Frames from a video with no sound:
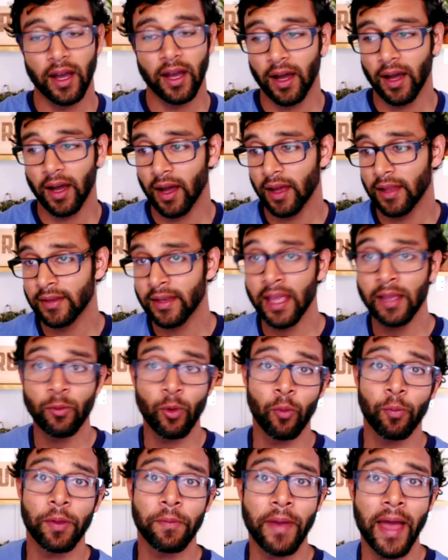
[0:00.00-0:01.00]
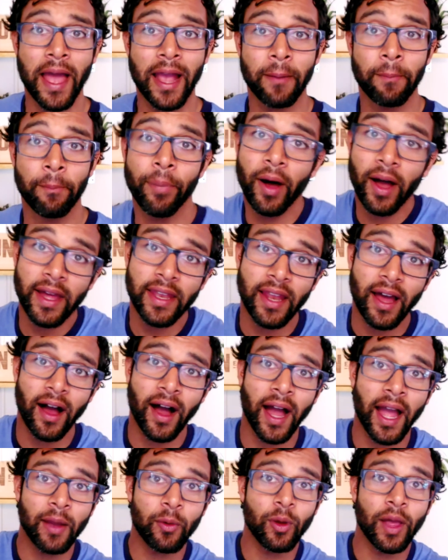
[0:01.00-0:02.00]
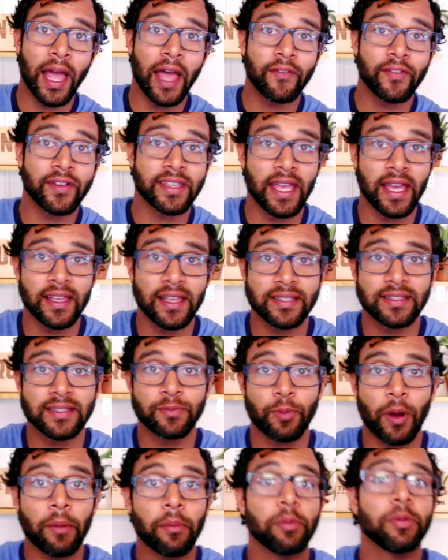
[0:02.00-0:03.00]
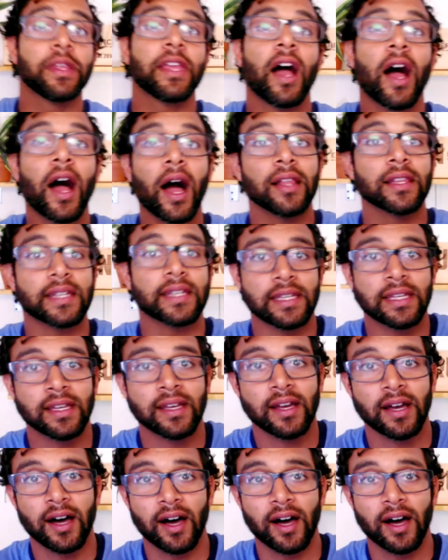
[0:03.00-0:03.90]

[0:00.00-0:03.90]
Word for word: Nate won't be back, but I will have a guest, probably Holly,